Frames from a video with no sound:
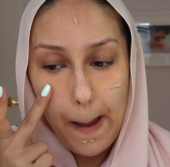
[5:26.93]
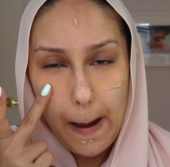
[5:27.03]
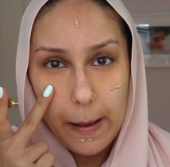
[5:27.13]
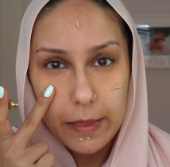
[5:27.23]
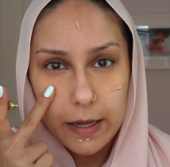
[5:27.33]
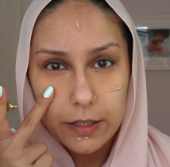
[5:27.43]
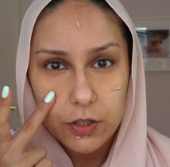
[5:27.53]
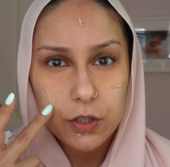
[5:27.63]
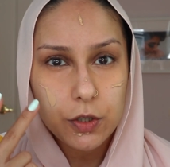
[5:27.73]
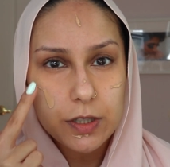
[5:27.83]
And then
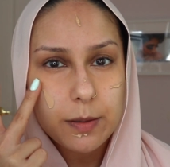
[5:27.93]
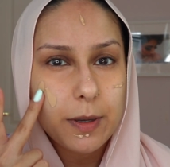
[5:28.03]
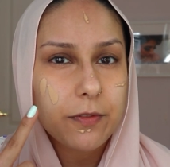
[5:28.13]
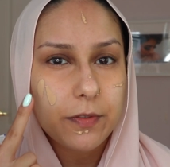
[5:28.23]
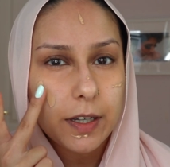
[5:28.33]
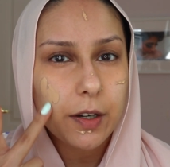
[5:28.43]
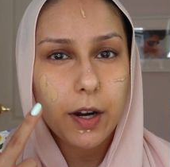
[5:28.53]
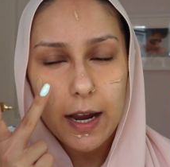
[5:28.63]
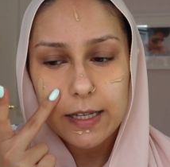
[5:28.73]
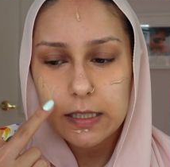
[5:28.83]
just using my finger,
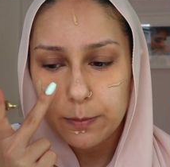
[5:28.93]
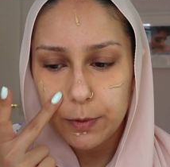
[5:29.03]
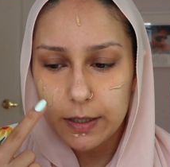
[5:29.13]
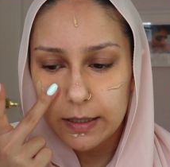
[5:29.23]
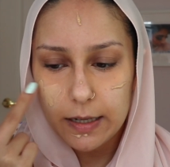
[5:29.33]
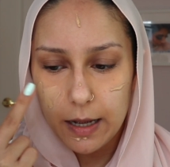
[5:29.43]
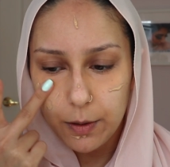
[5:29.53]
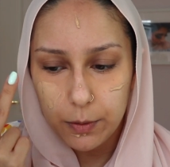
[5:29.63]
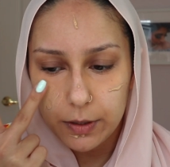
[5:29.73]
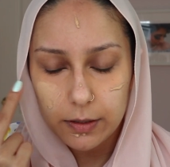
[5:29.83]
I spread it
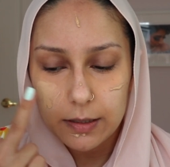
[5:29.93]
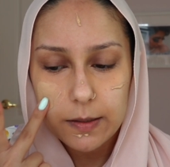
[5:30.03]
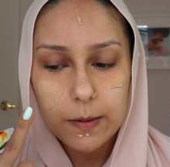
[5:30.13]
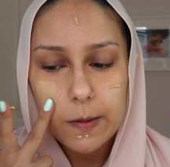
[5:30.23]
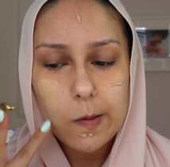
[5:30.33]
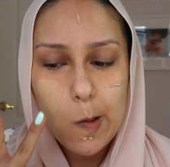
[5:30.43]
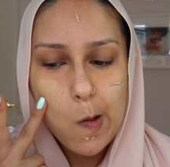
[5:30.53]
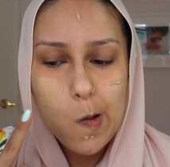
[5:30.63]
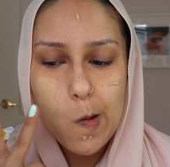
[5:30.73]
out a little.